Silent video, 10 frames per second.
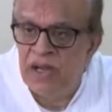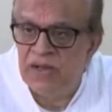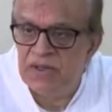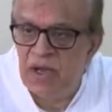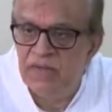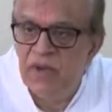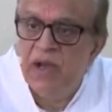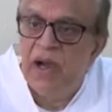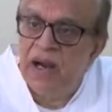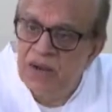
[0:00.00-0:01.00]
kind of
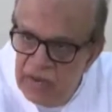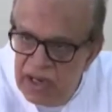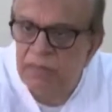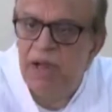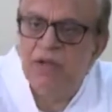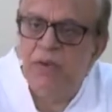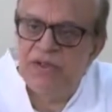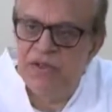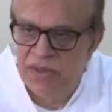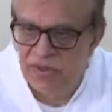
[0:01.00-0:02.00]
stuff, are trained by the
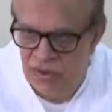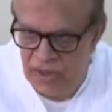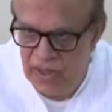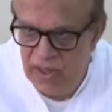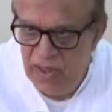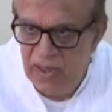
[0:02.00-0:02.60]
Westerners today.